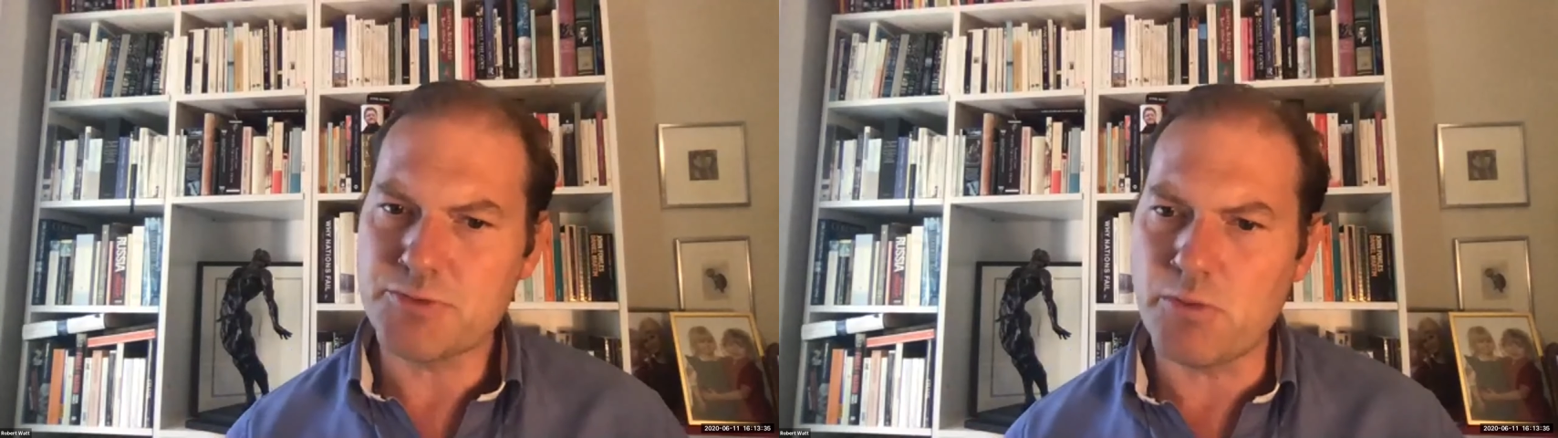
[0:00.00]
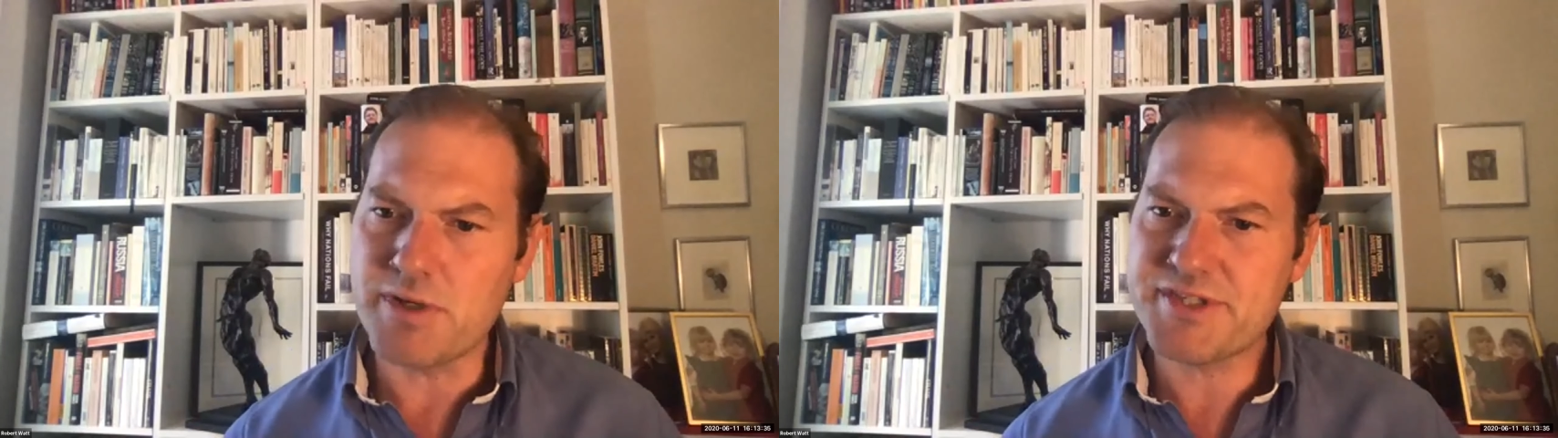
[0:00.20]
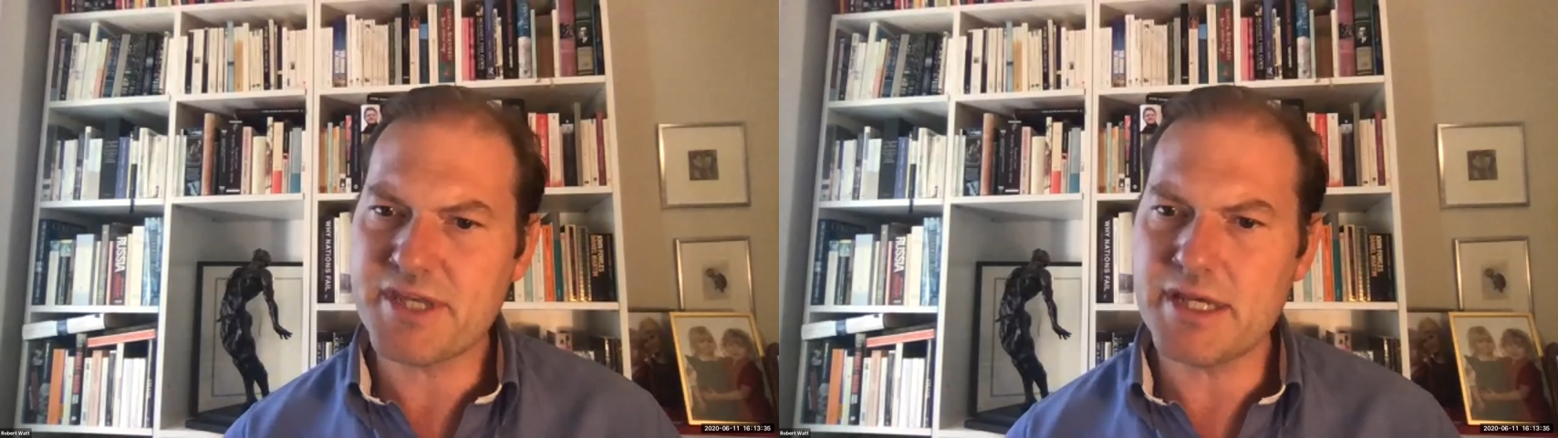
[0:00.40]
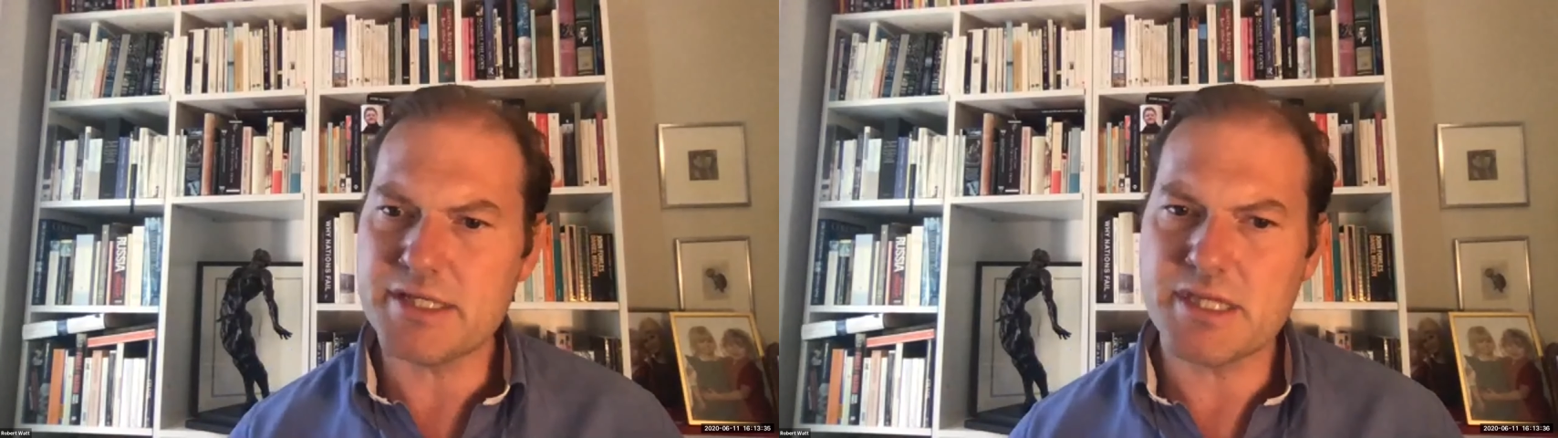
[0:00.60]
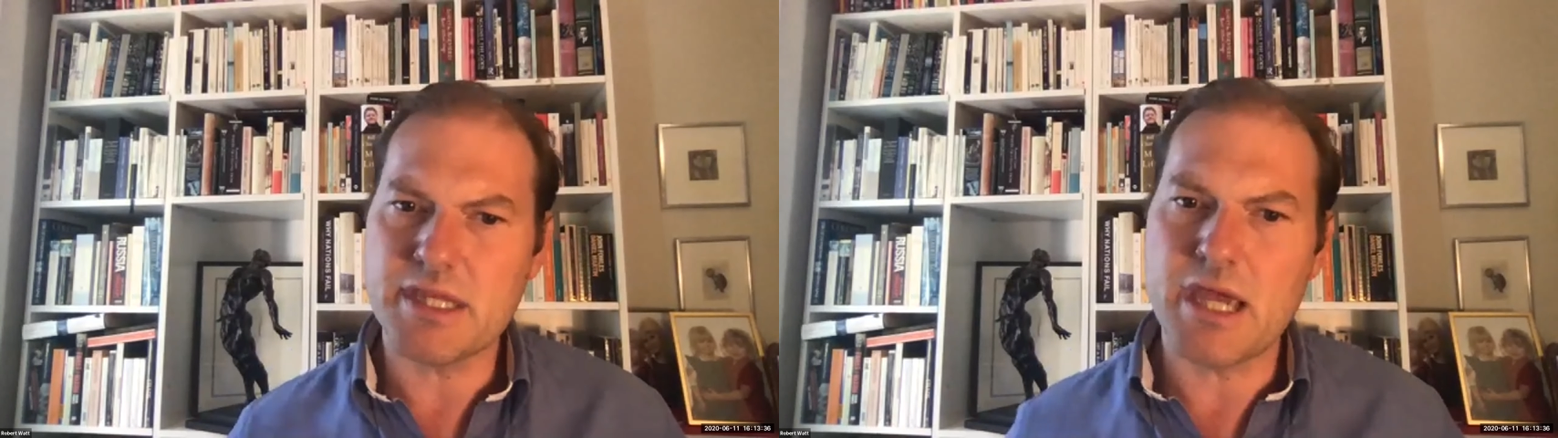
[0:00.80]
what we see
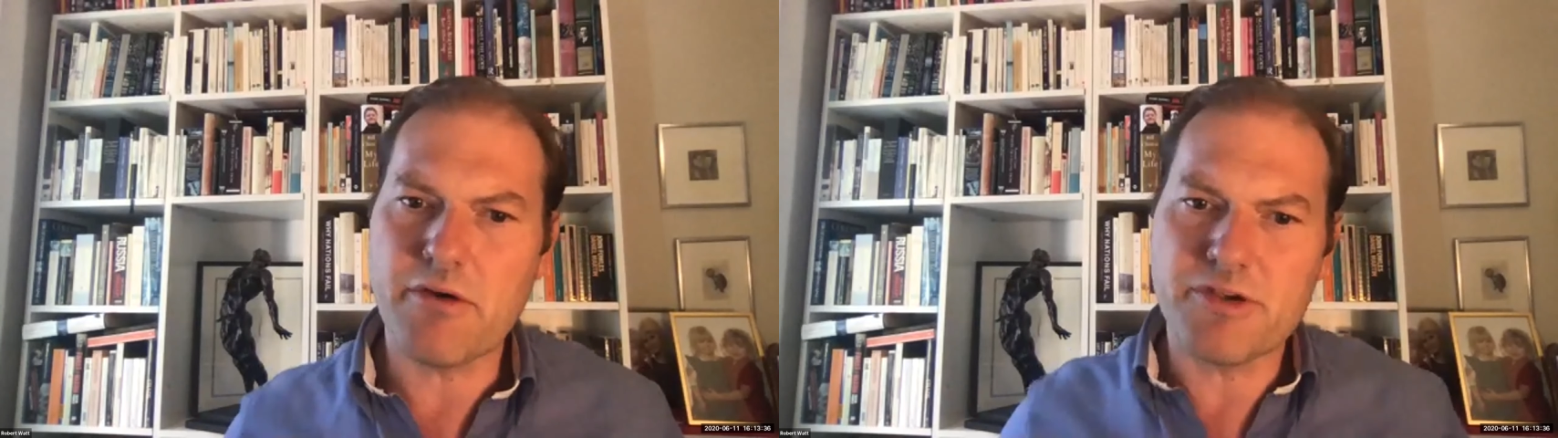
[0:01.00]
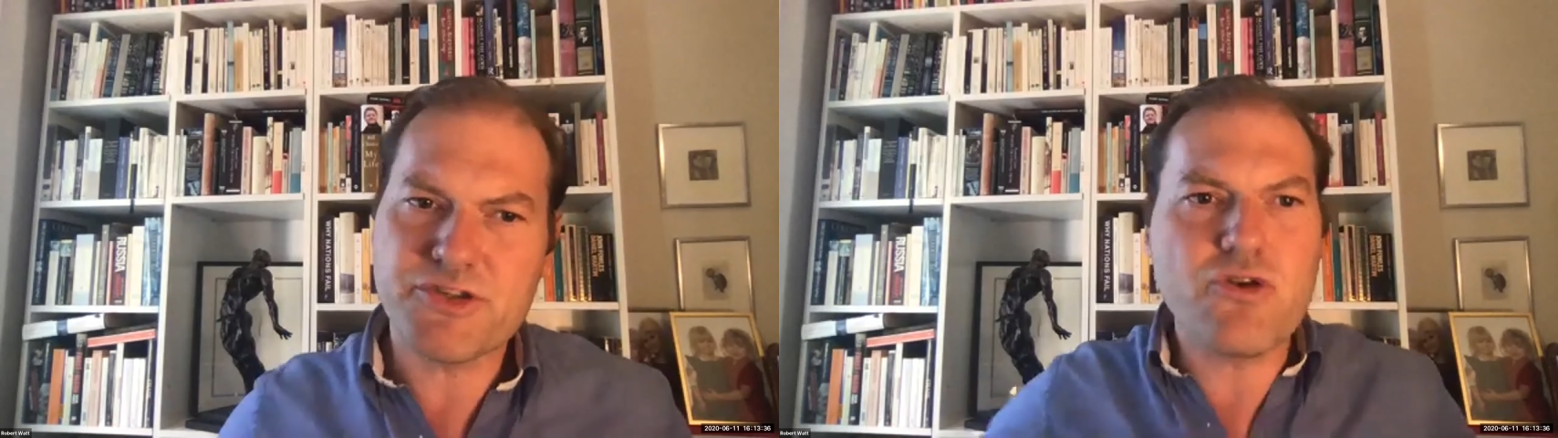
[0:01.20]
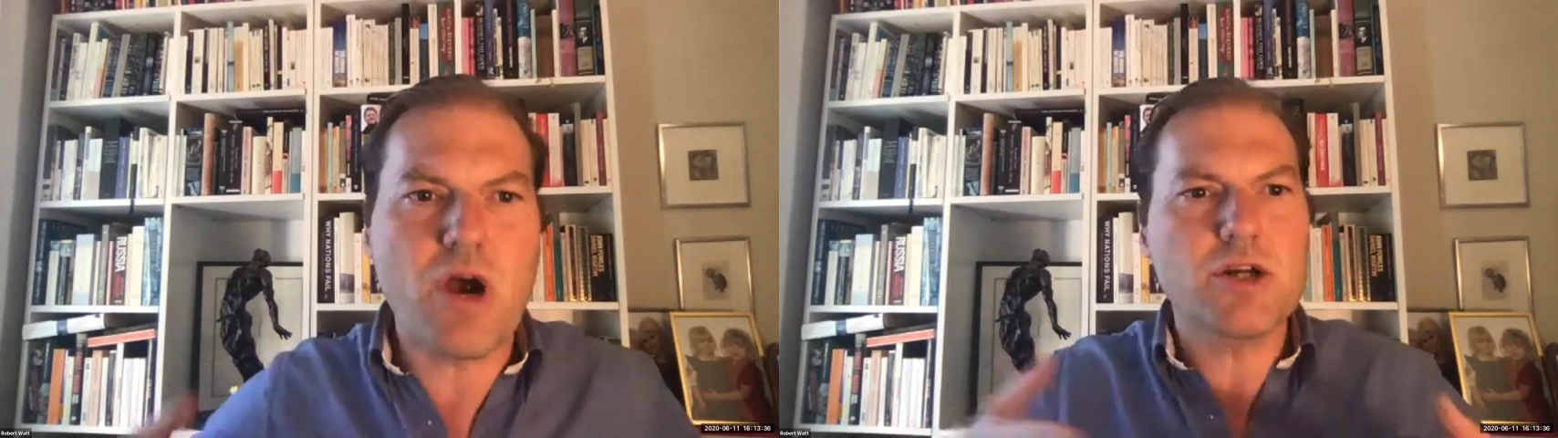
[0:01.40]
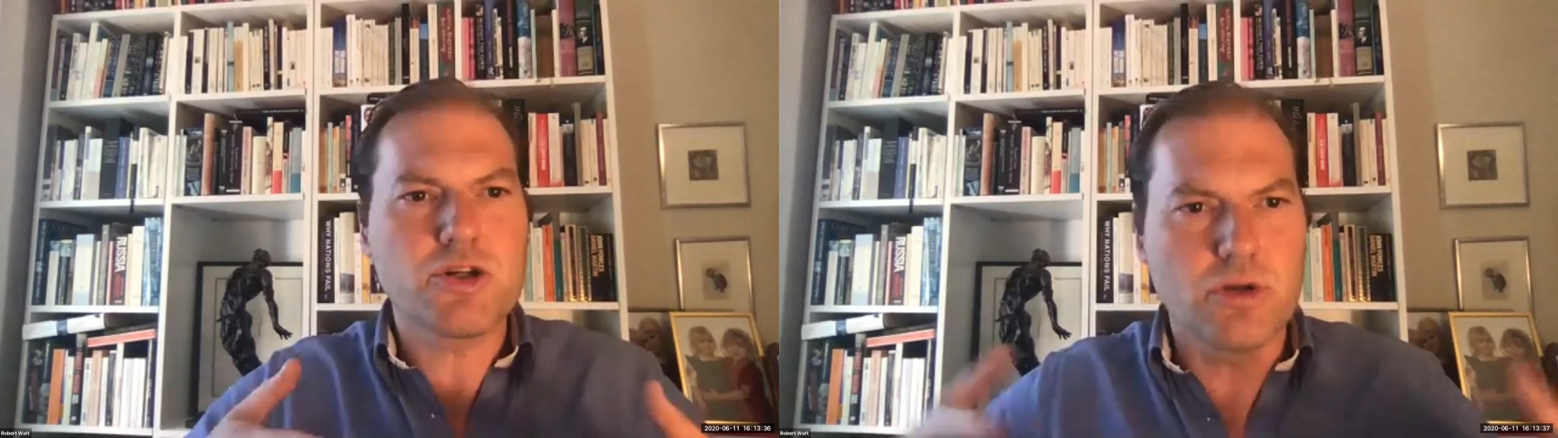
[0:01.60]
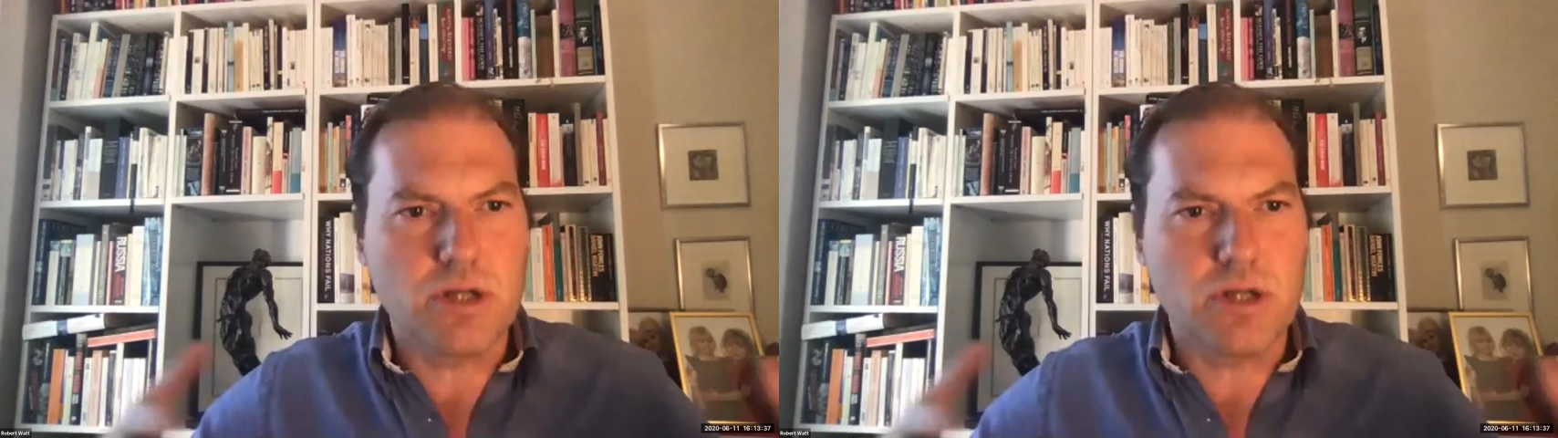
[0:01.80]
is that there are structural